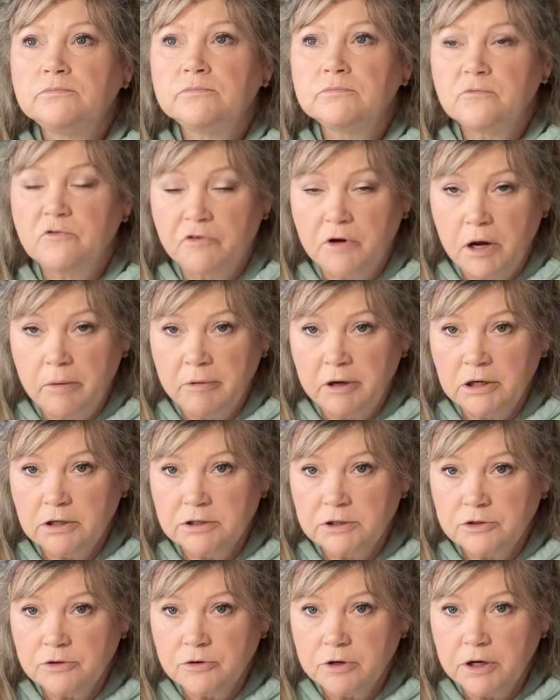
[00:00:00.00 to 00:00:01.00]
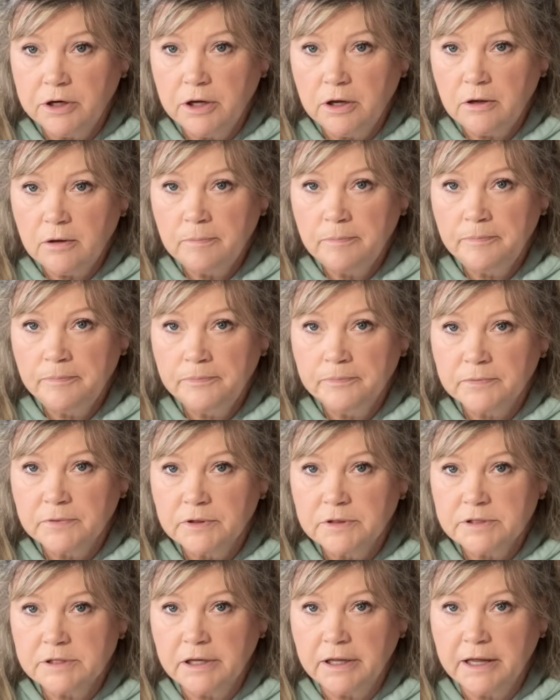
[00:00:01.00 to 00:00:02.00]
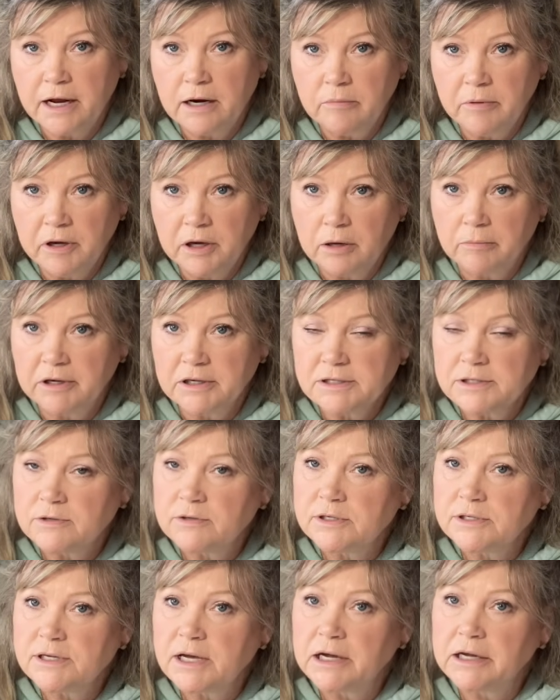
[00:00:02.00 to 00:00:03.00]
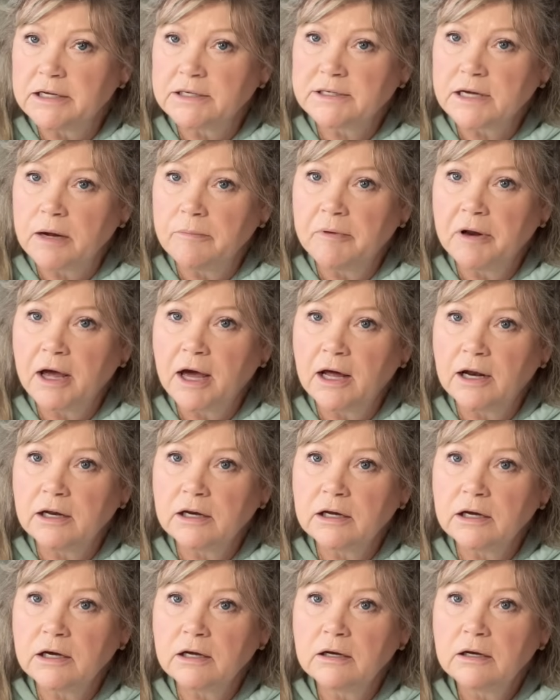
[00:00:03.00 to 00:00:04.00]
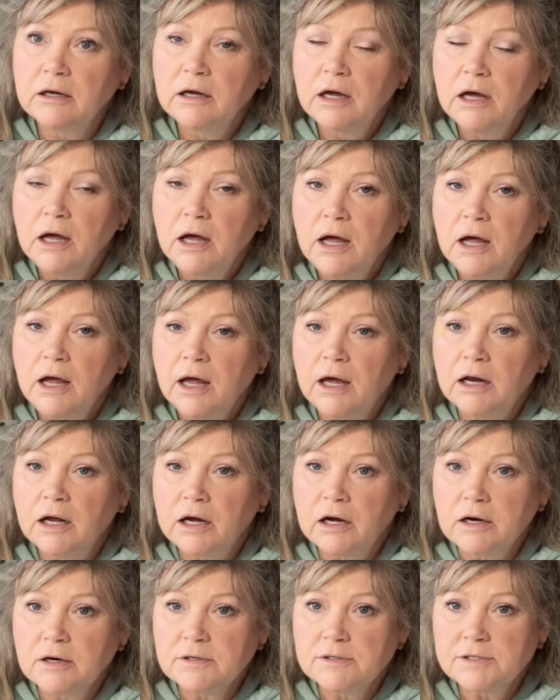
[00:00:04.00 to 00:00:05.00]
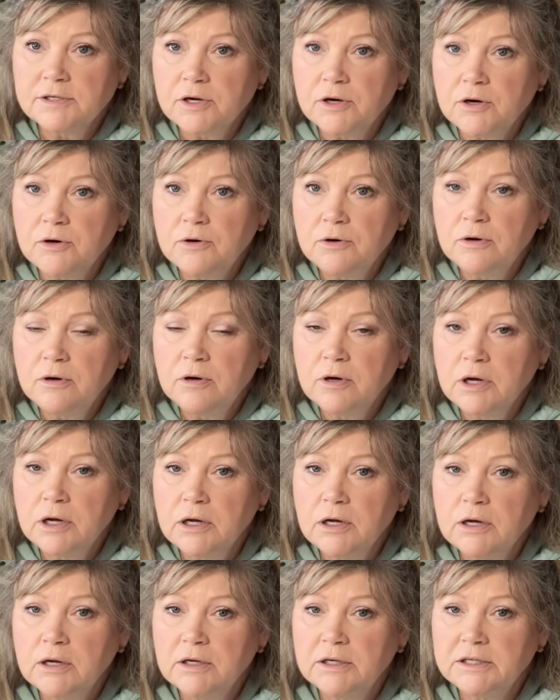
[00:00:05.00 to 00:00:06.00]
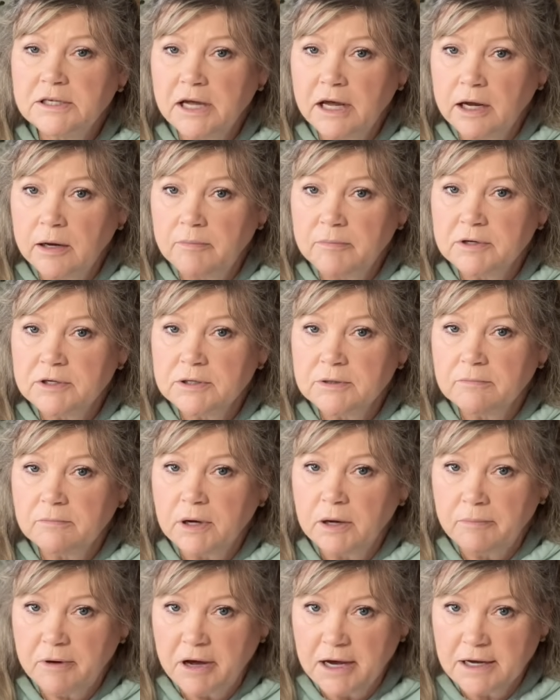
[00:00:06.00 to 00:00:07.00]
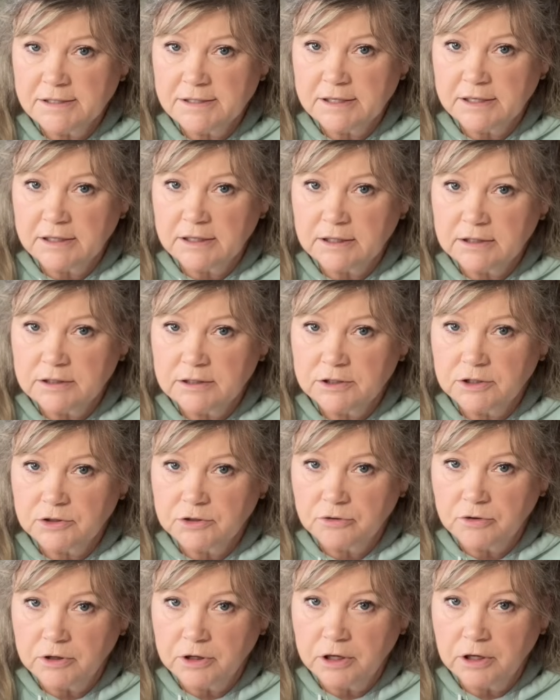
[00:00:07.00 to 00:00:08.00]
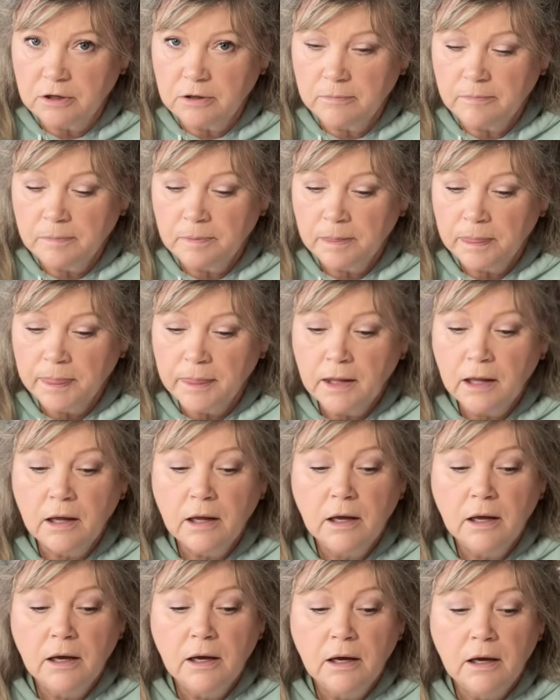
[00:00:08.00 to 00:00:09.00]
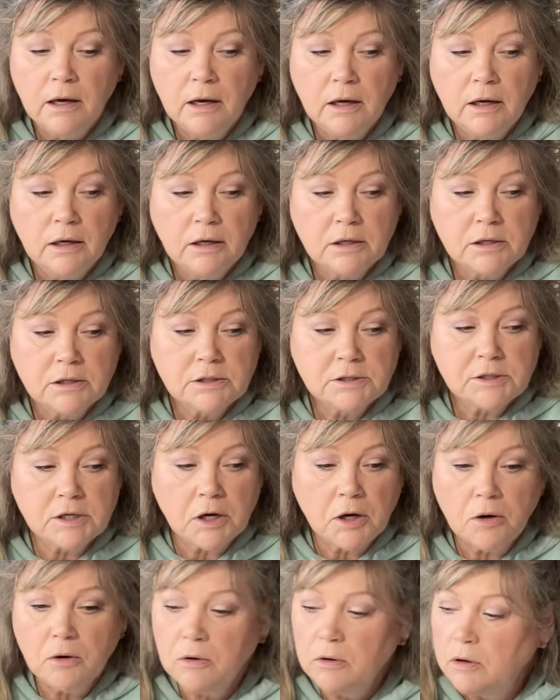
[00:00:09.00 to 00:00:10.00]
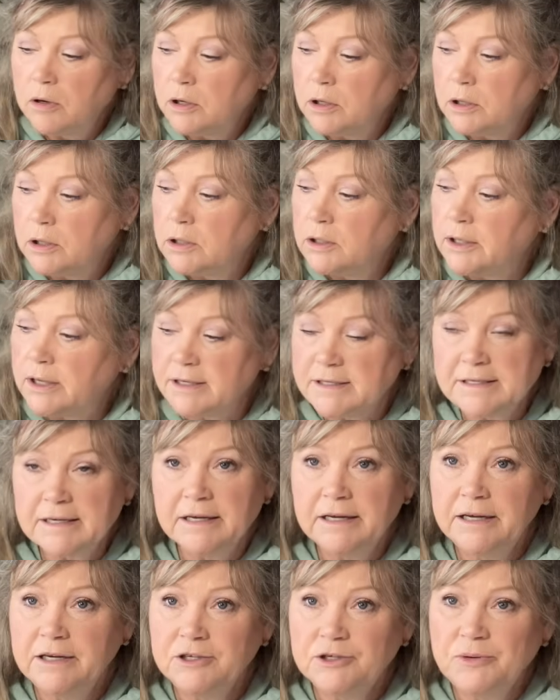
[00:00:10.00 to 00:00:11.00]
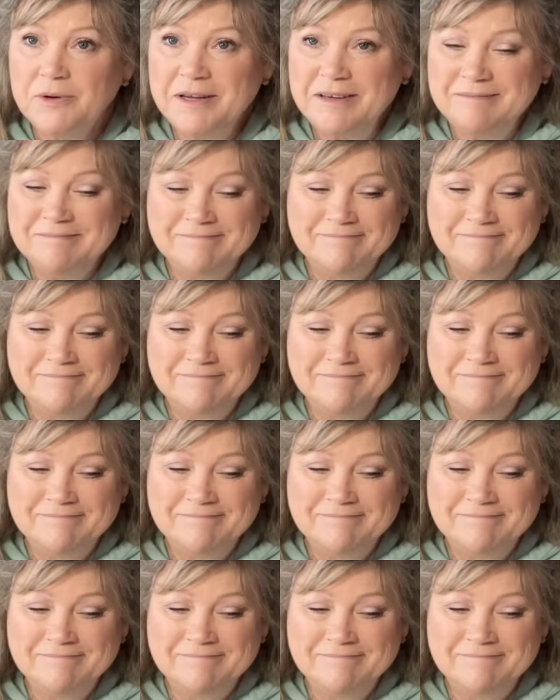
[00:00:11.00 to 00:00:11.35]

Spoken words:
framing tutorial, so that'll be coming as soon as I get time to edit it. And I also taped my basket tutorial. So let's get into it.